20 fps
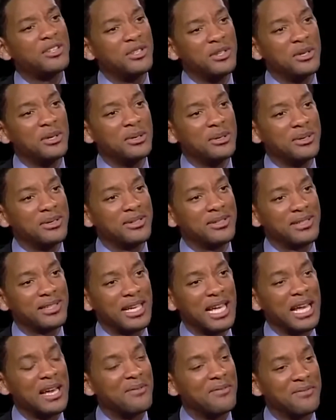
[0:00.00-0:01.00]
what would I
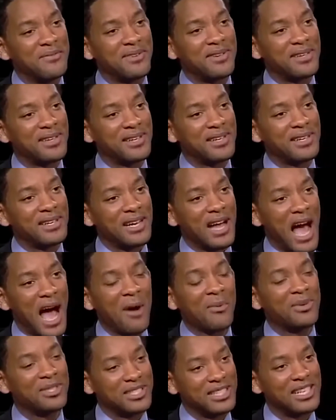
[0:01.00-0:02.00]
do if
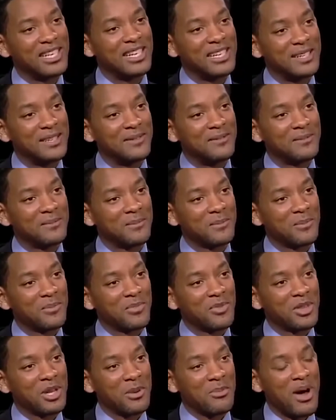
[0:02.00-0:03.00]
I was
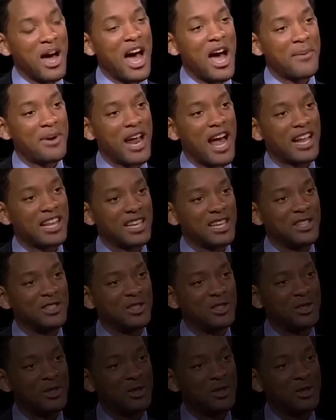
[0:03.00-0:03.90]
in Muhammad